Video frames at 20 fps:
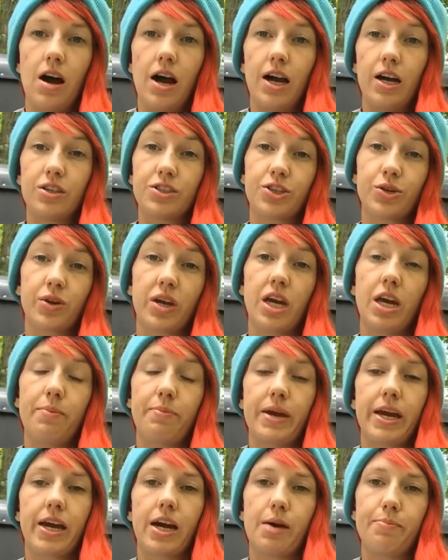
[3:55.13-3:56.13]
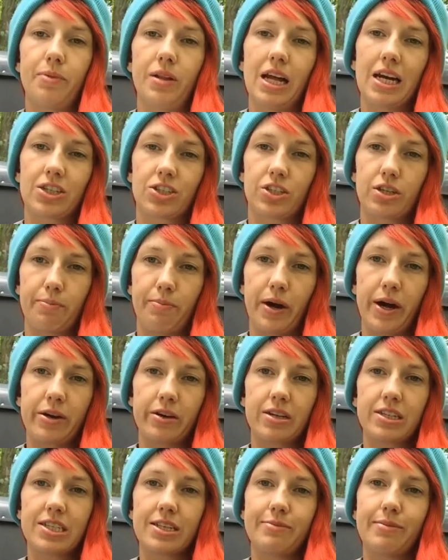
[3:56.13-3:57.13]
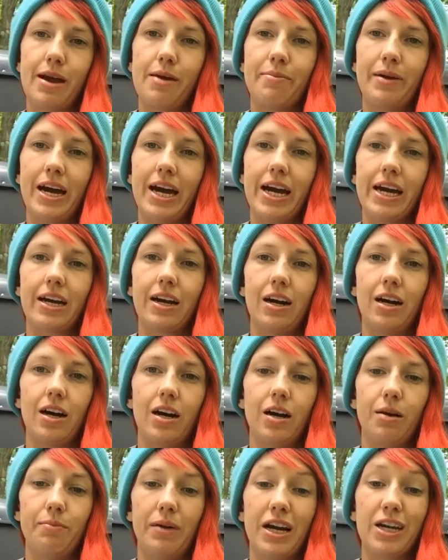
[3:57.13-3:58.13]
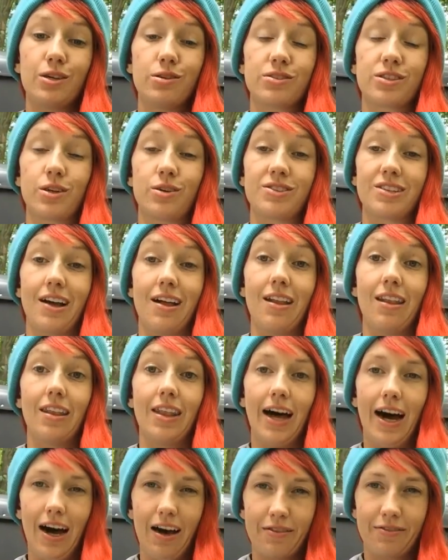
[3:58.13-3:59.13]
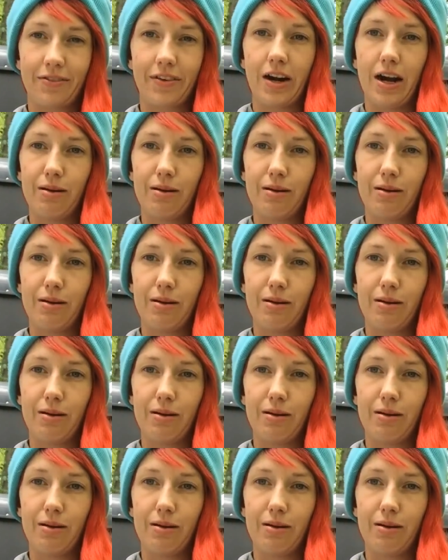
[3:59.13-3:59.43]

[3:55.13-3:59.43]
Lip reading: I also keep a couple extra putters in my bag. I use those a lot for